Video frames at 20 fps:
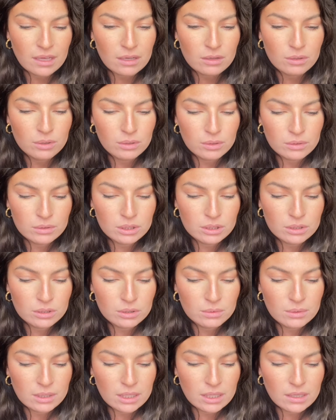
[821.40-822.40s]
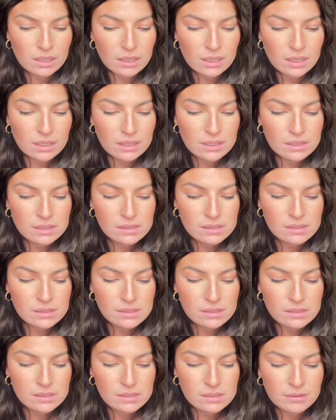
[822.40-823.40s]
Hulu
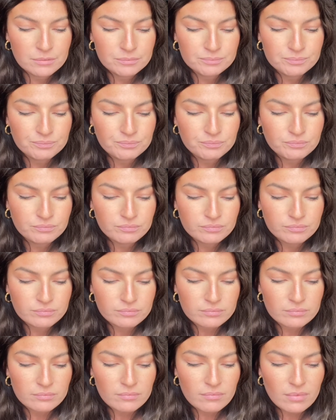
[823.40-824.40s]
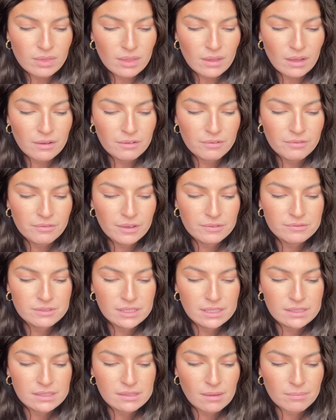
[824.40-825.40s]
is
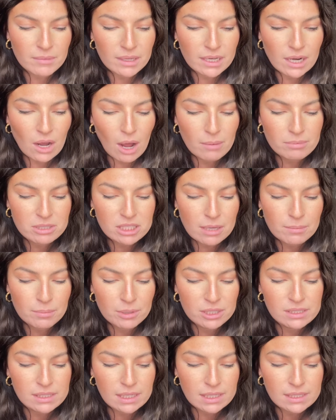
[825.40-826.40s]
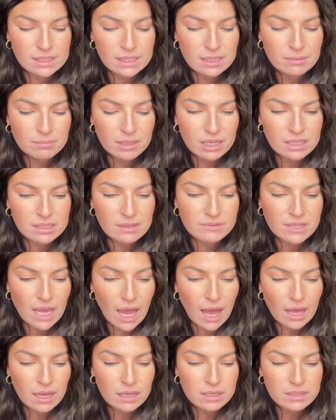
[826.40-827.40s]
15 something now. I'm just going to put 16 because of
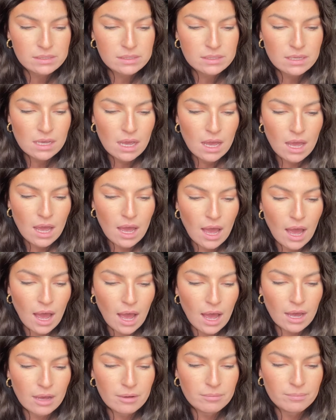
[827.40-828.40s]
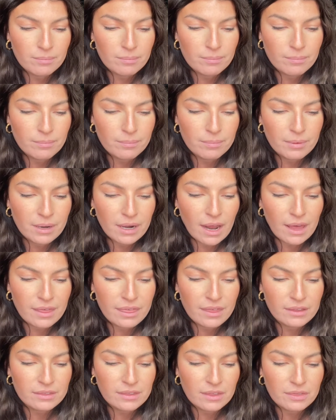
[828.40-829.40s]
tax. But I
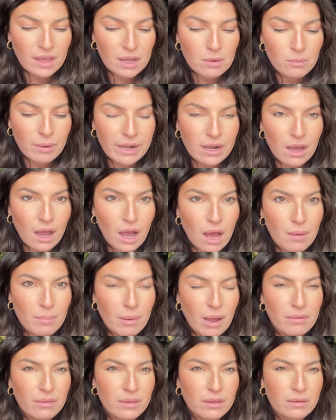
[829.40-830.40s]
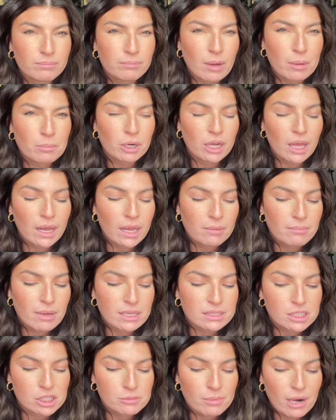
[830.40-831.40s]
think that they went up. I remember getting a
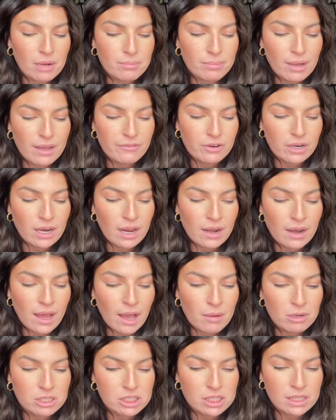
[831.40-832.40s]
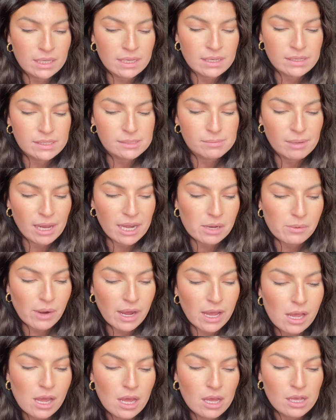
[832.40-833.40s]
message about it, but I forget how much it is. But
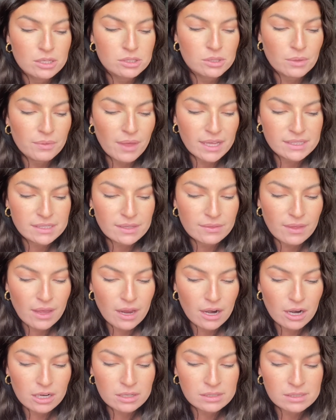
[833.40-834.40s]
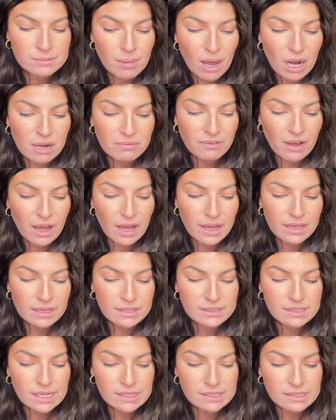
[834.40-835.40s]
anyway, so that's in there. Spotify
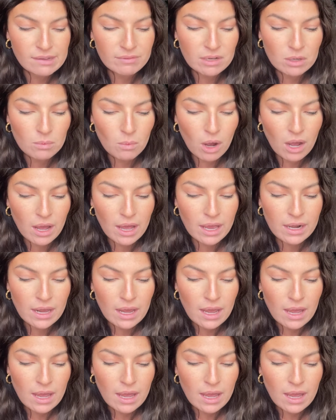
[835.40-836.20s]
is $10.71.